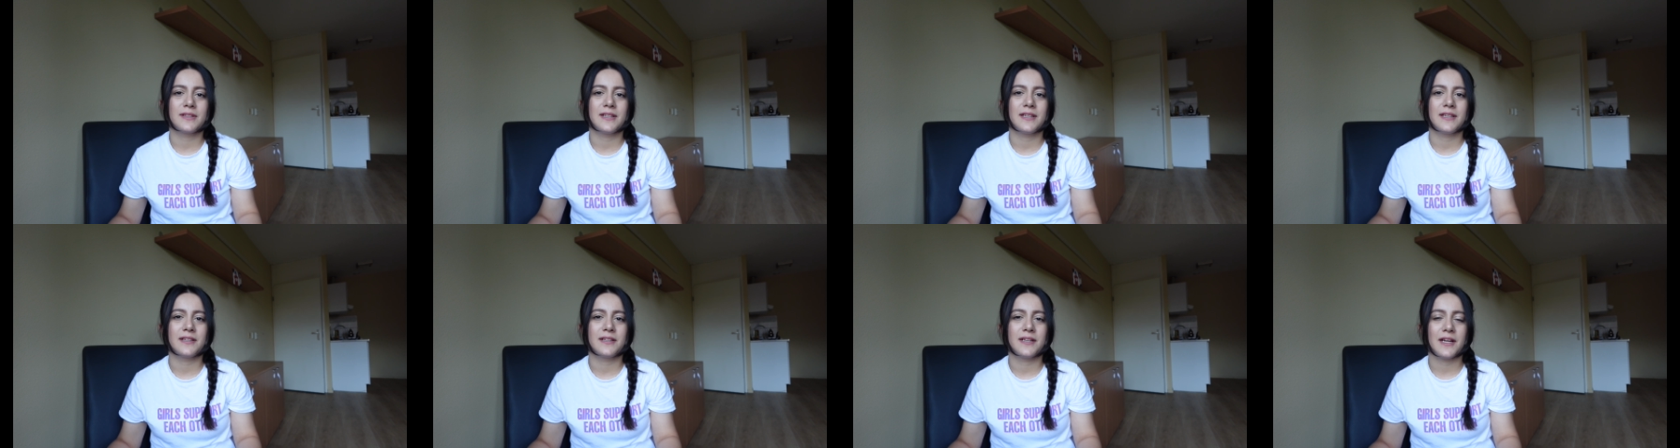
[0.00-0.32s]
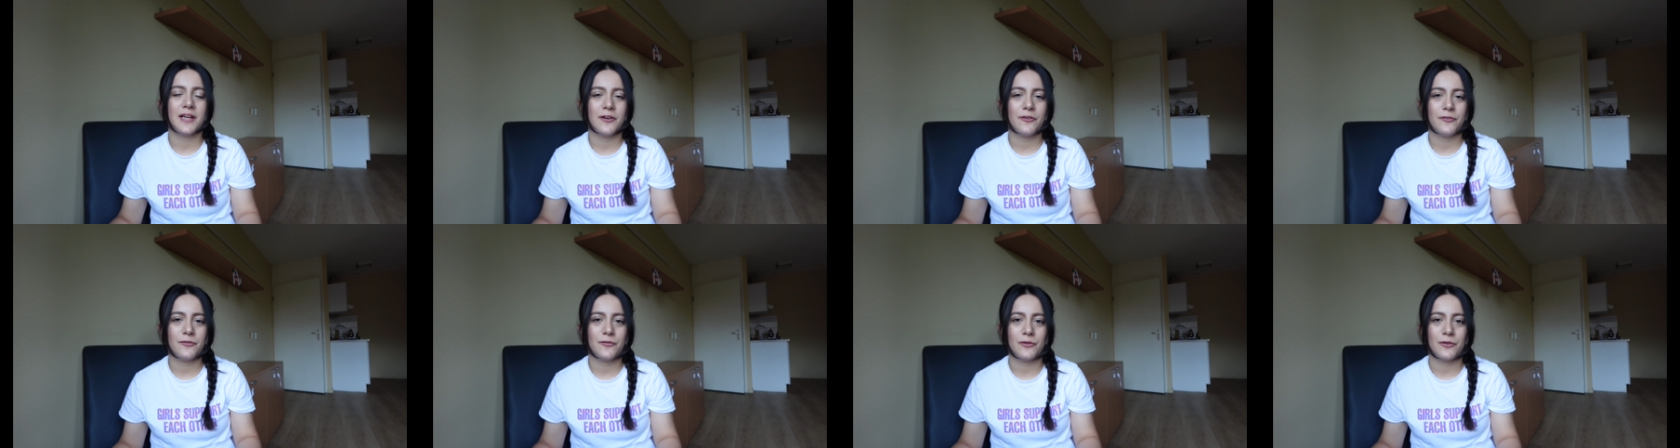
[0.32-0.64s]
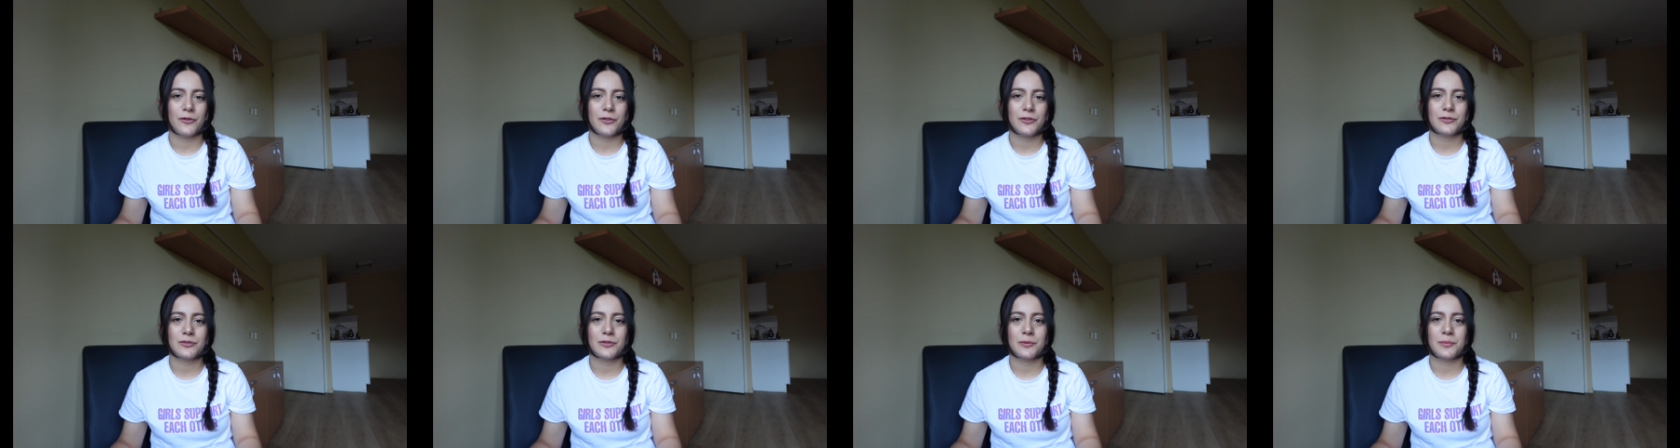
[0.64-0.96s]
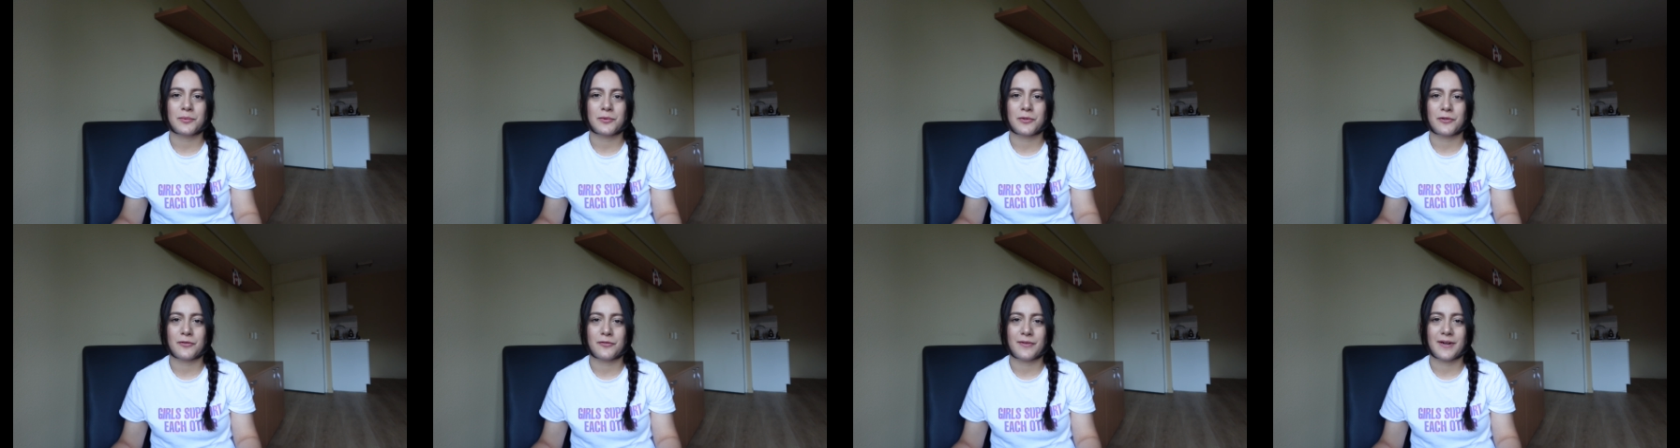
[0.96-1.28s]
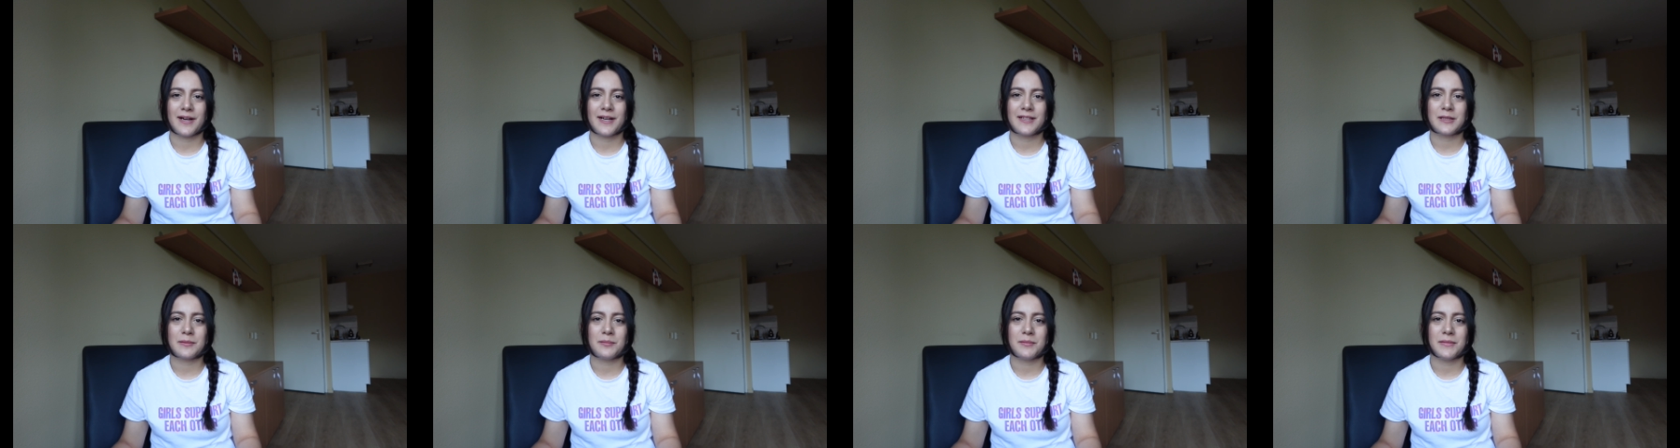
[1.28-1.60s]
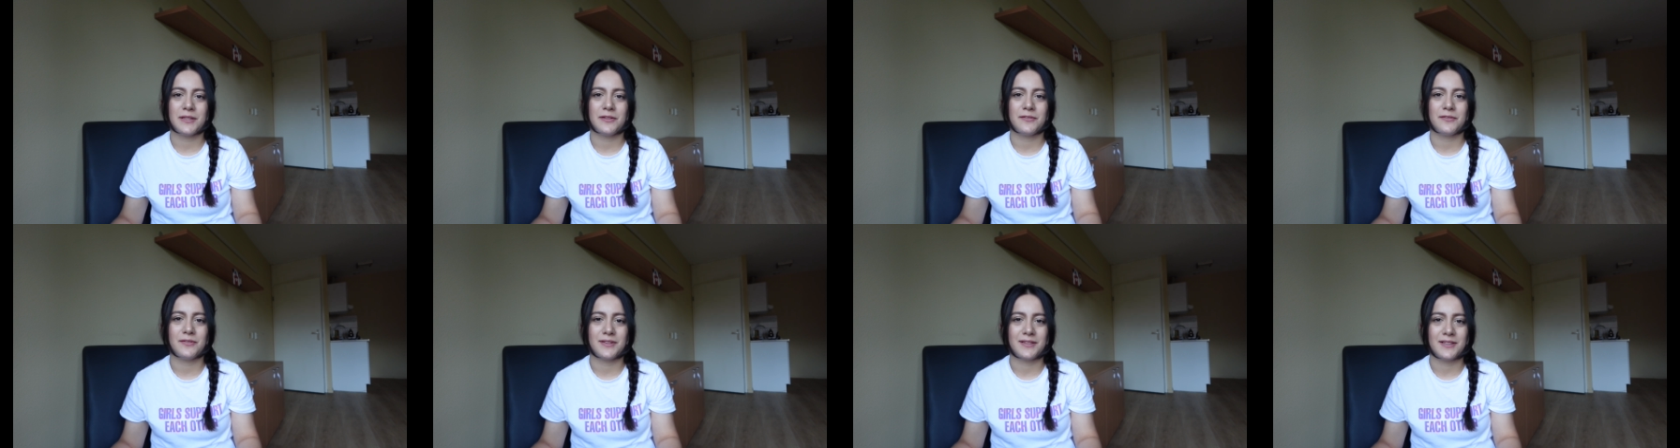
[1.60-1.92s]
their effort to provide
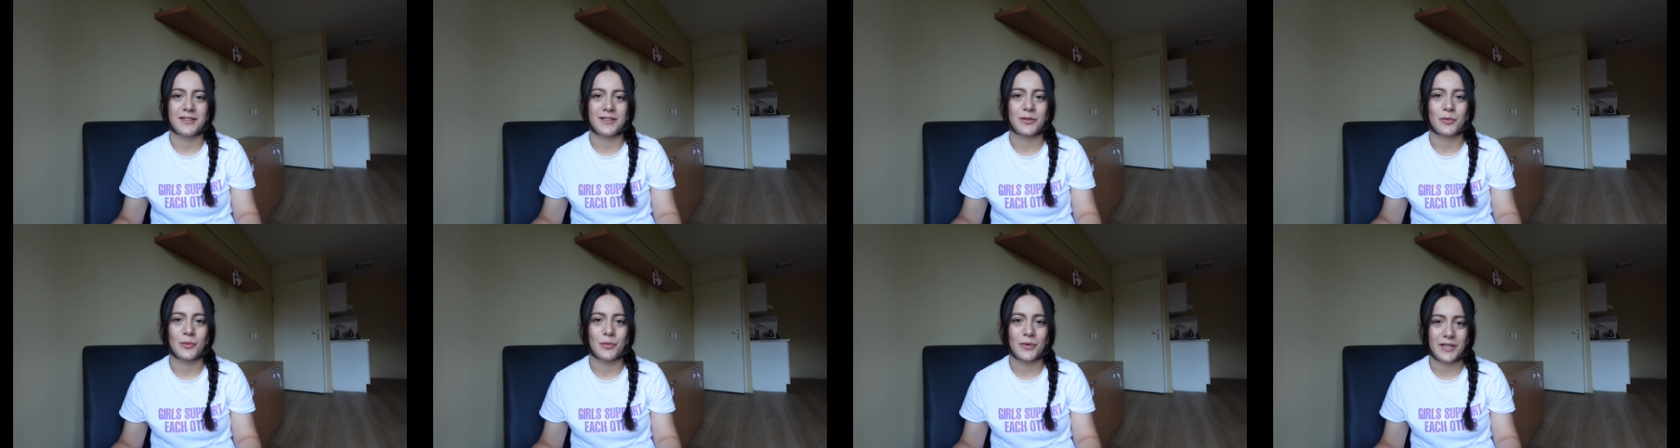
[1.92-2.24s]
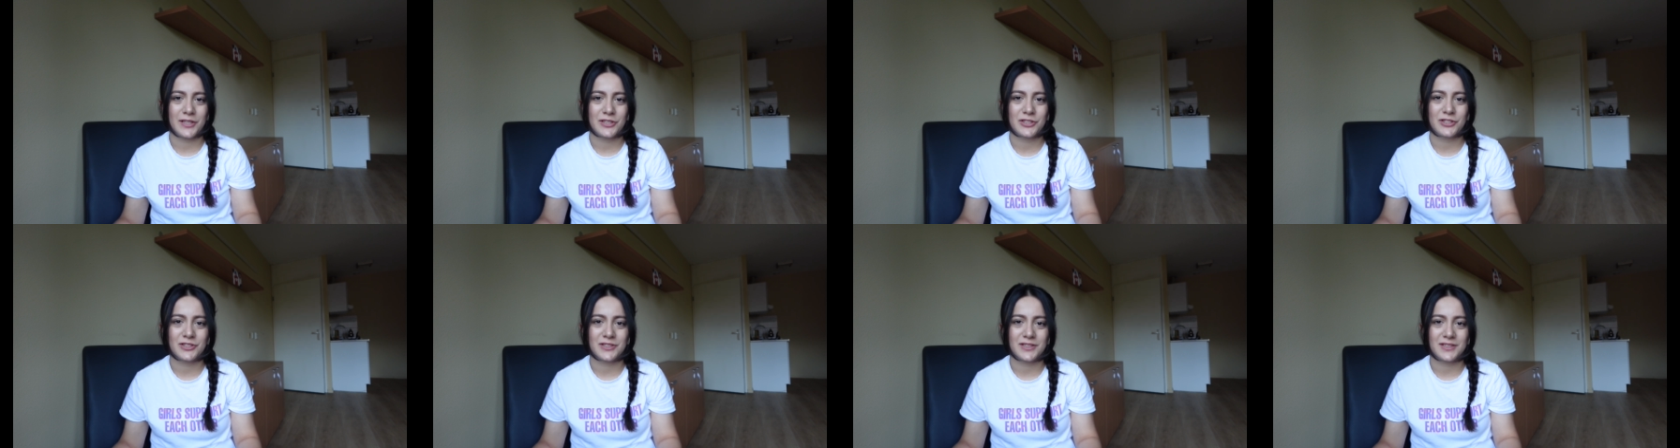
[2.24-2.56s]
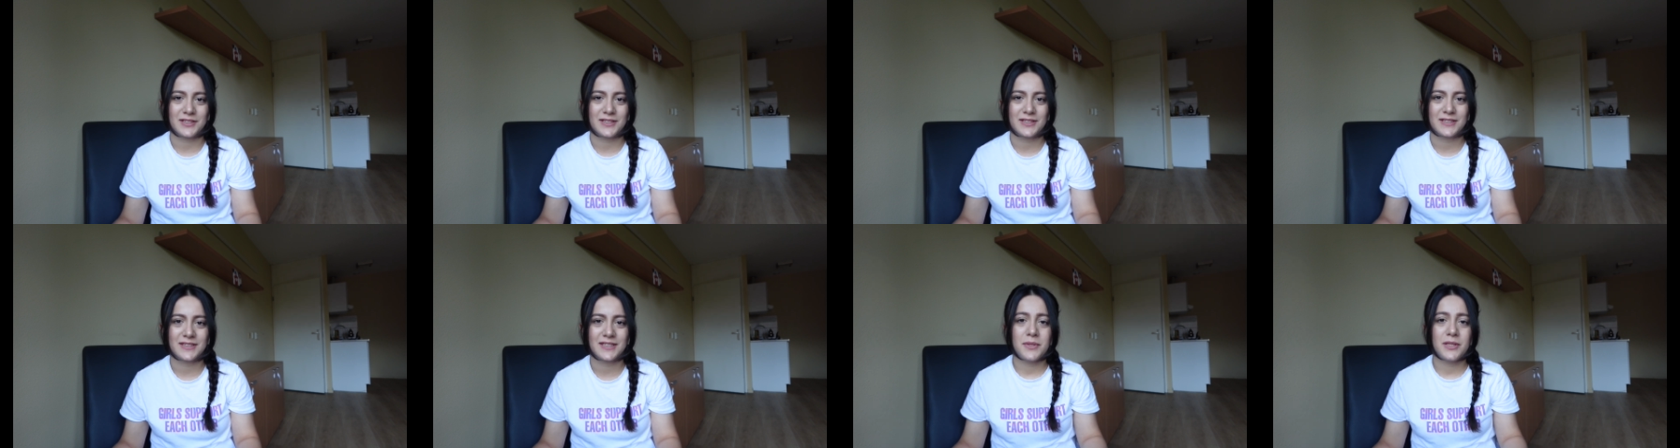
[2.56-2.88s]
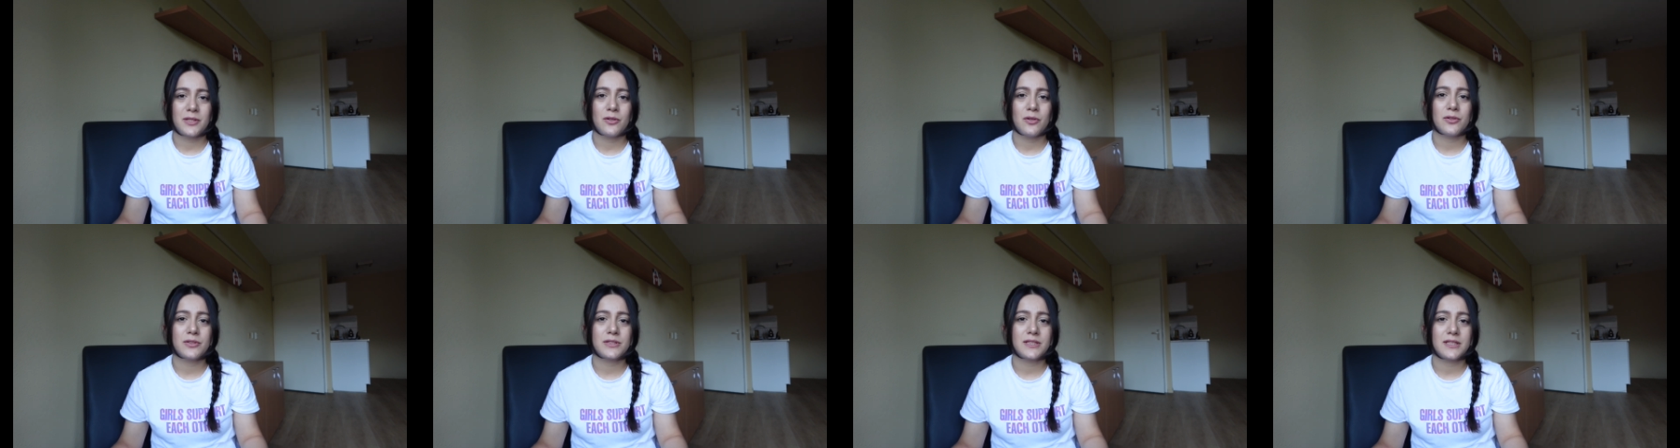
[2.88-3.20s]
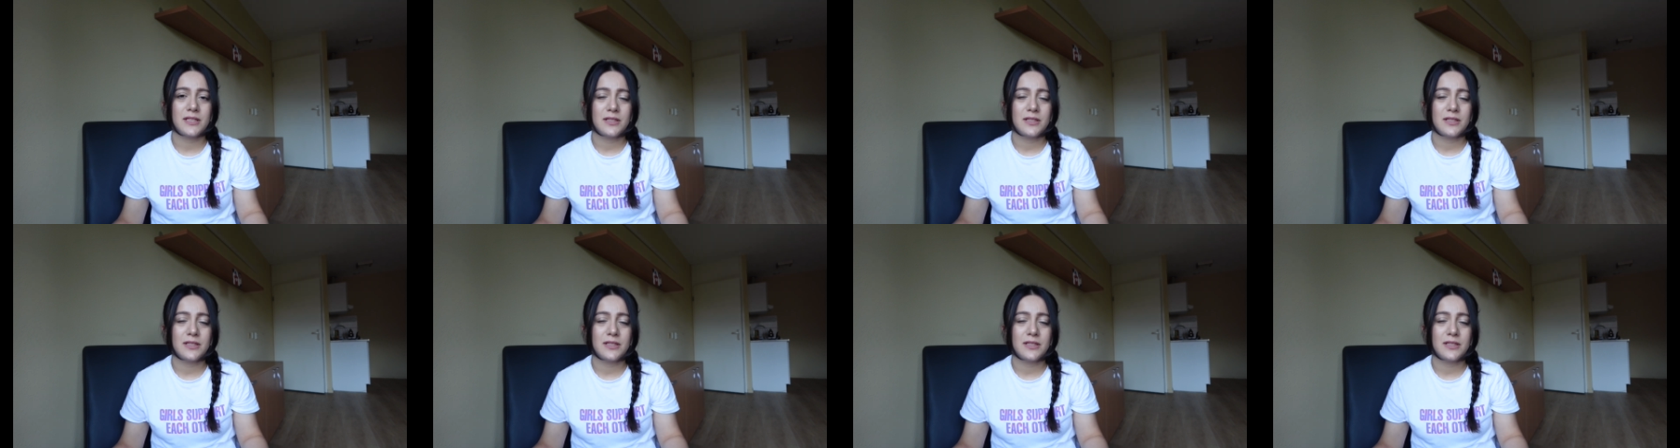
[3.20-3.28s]
me with the questions because